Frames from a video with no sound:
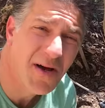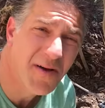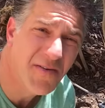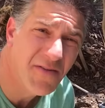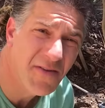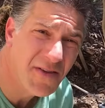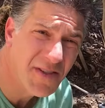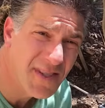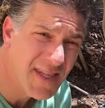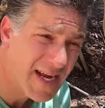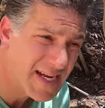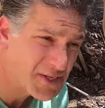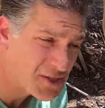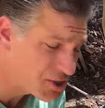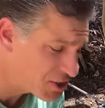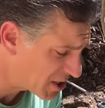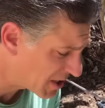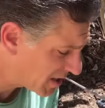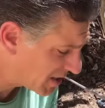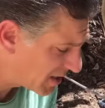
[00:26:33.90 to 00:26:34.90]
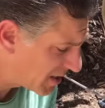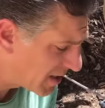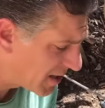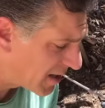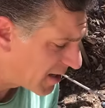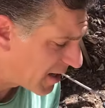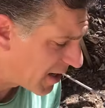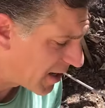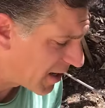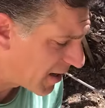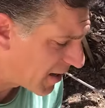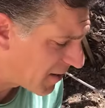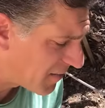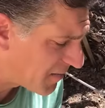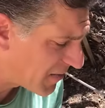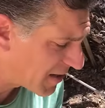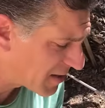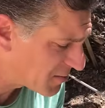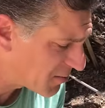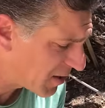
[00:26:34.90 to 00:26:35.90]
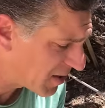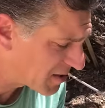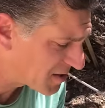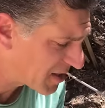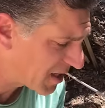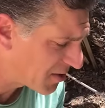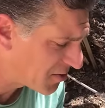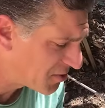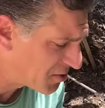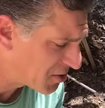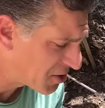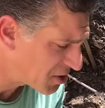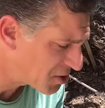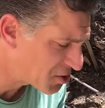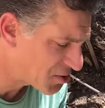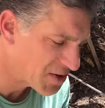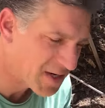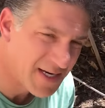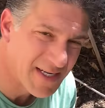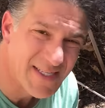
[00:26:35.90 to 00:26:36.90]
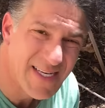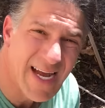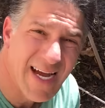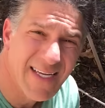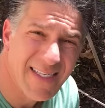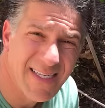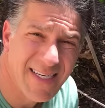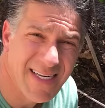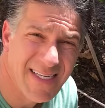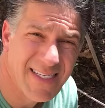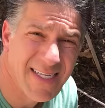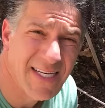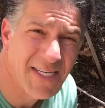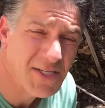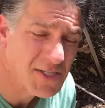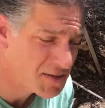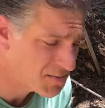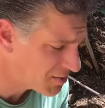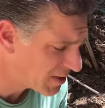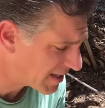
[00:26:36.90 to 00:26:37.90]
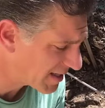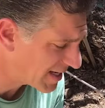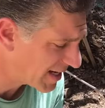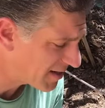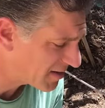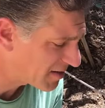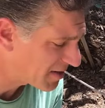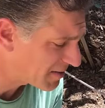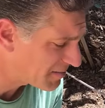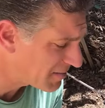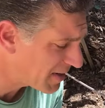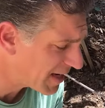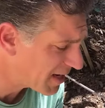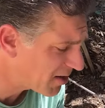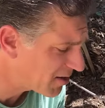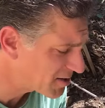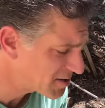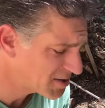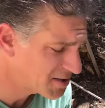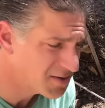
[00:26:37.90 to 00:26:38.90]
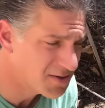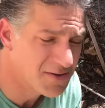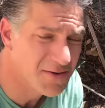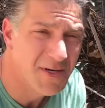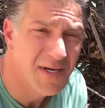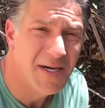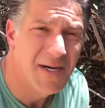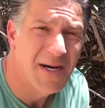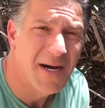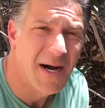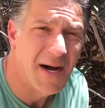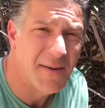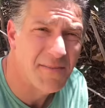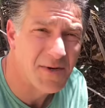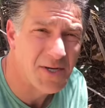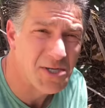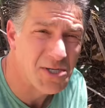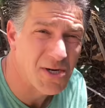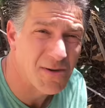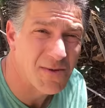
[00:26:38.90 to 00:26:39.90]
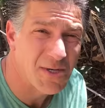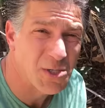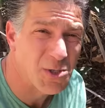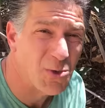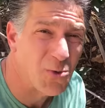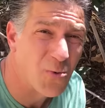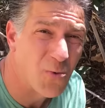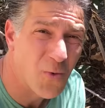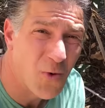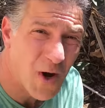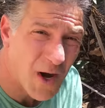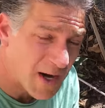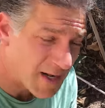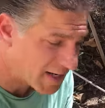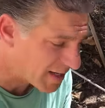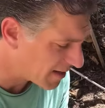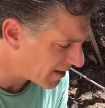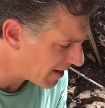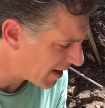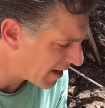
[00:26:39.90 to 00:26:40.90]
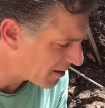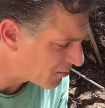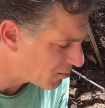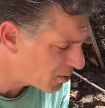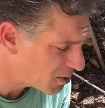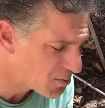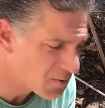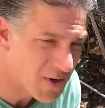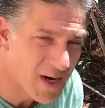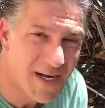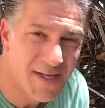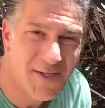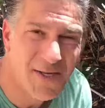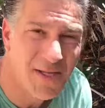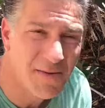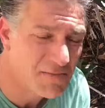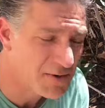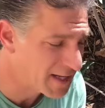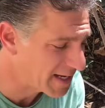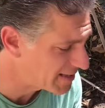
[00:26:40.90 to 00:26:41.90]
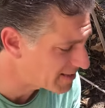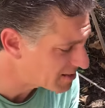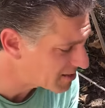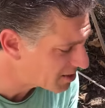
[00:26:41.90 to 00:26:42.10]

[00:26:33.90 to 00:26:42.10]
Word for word: of nitrogen um, as well as other nutrients as it continues to break down, and it may also Um, contribute to rotting and root rot to the plants.